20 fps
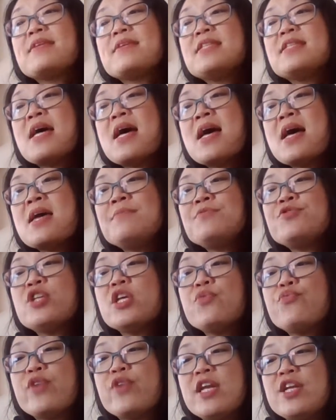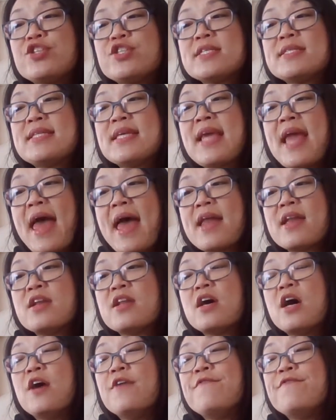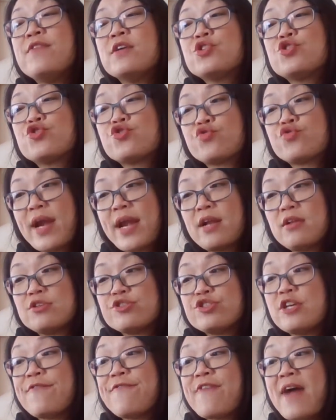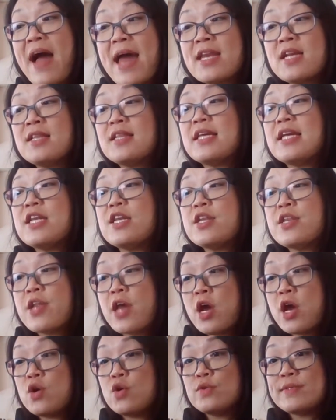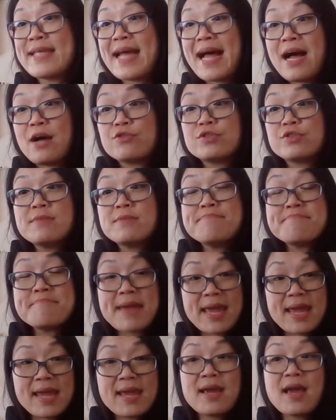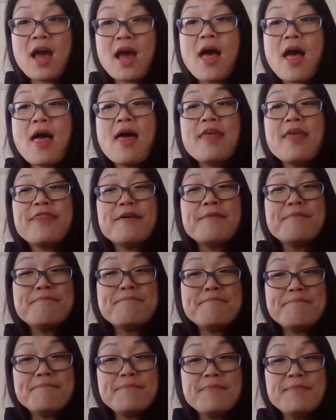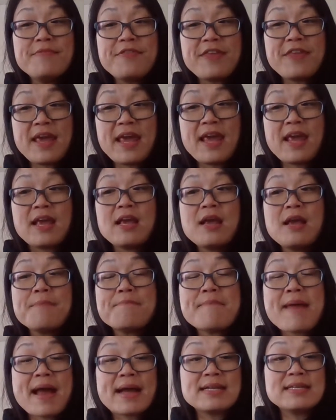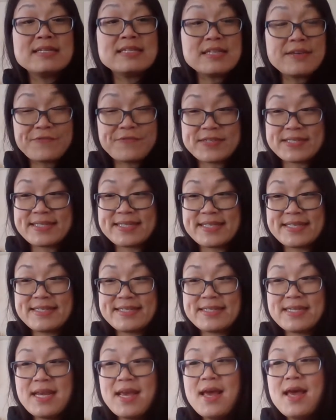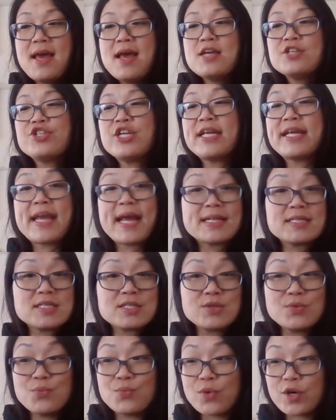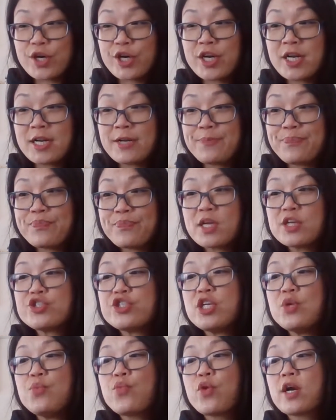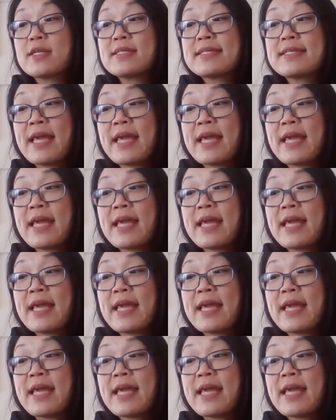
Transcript: the time she reaches the end of the trail, she finally knows how to make the thing magnificent. She gets to work. She works